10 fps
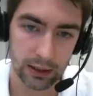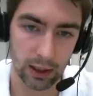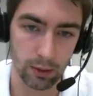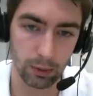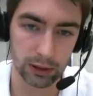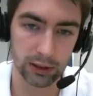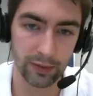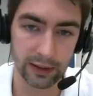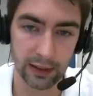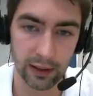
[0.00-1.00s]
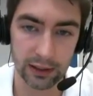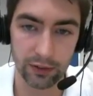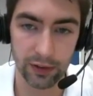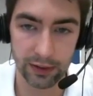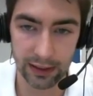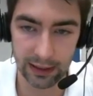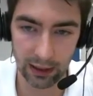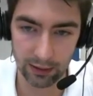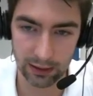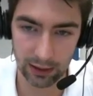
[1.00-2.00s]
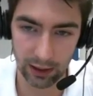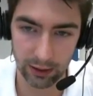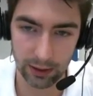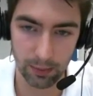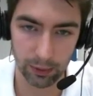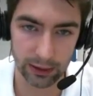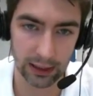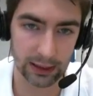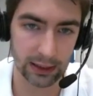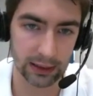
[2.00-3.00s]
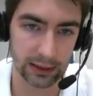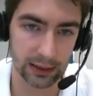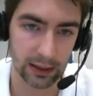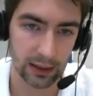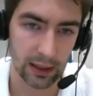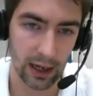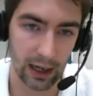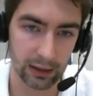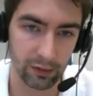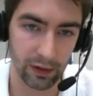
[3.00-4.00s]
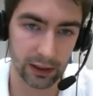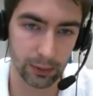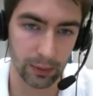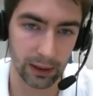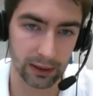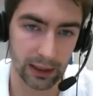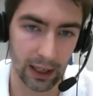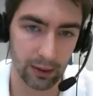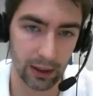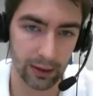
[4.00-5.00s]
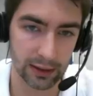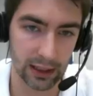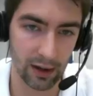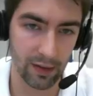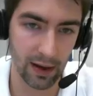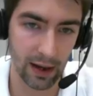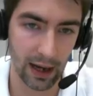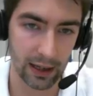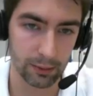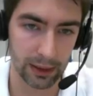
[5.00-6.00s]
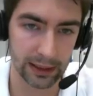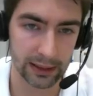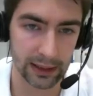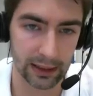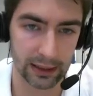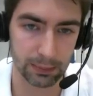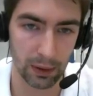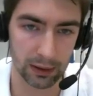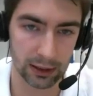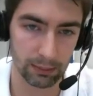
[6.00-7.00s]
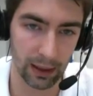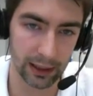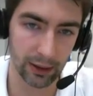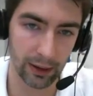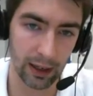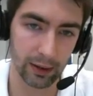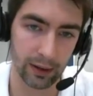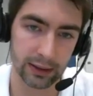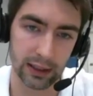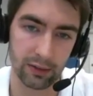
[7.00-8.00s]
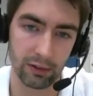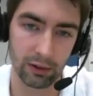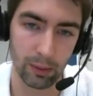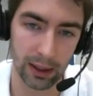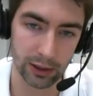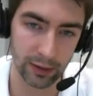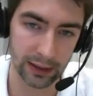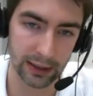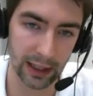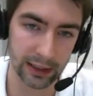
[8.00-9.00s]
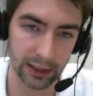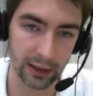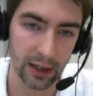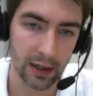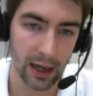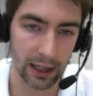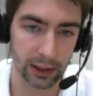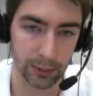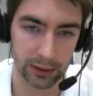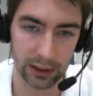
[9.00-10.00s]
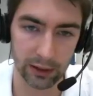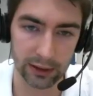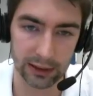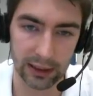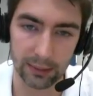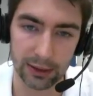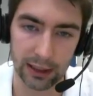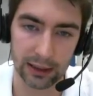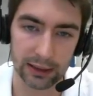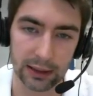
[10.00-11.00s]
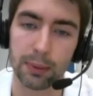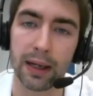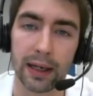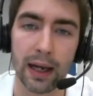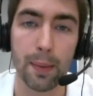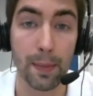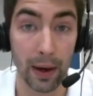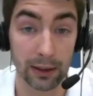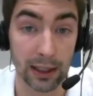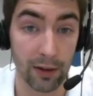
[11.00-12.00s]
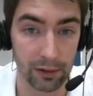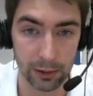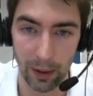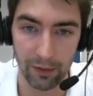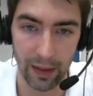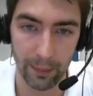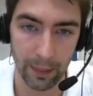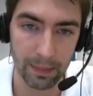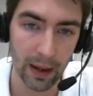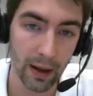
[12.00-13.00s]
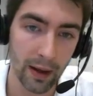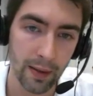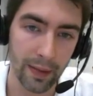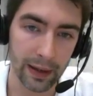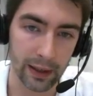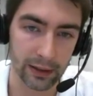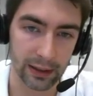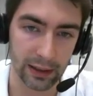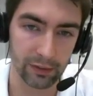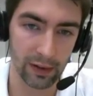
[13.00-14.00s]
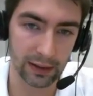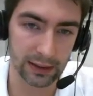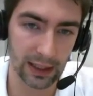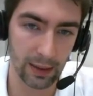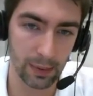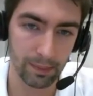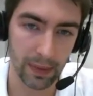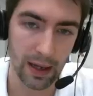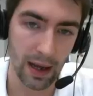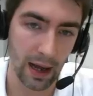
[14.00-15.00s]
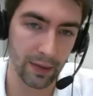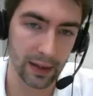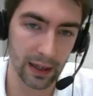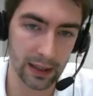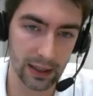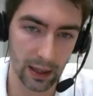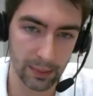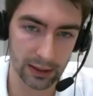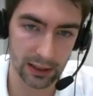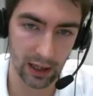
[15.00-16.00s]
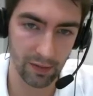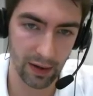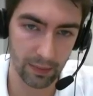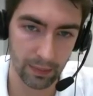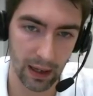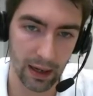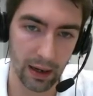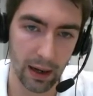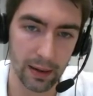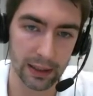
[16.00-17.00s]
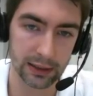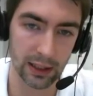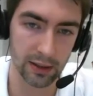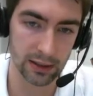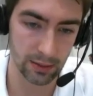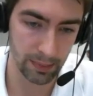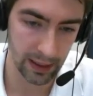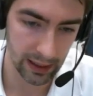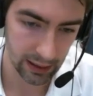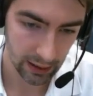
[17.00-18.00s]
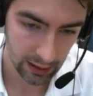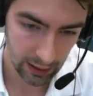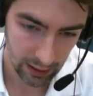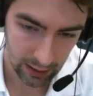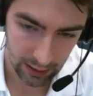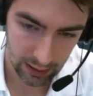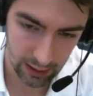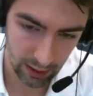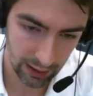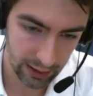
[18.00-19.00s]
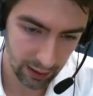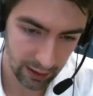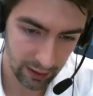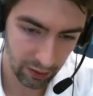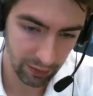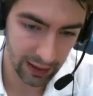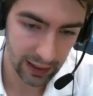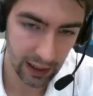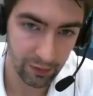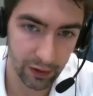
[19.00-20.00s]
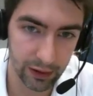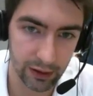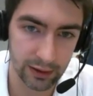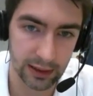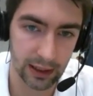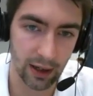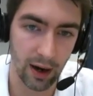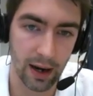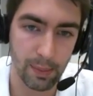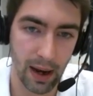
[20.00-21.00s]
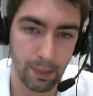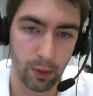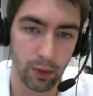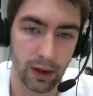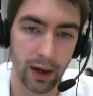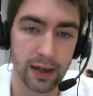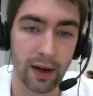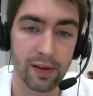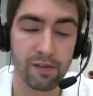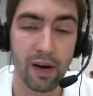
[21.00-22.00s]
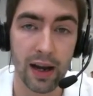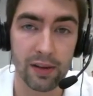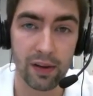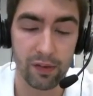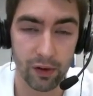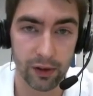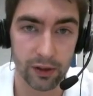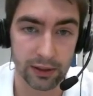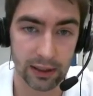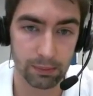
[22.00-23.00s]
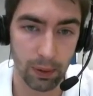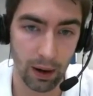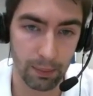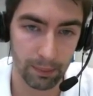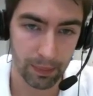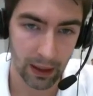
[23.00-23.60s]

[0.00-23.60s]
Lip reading: So once you've entered those few details, go to More Settings, and first we want to go to Outgoing Server, and we need to tick this box that my outgoing server requires authentication, and you want to use the same settings as my incoming mail server as well for that one. Then go to the Advanced tab, and the incoming server, it's going to be 993 if you're using IMAP, or 995 if you're using POP.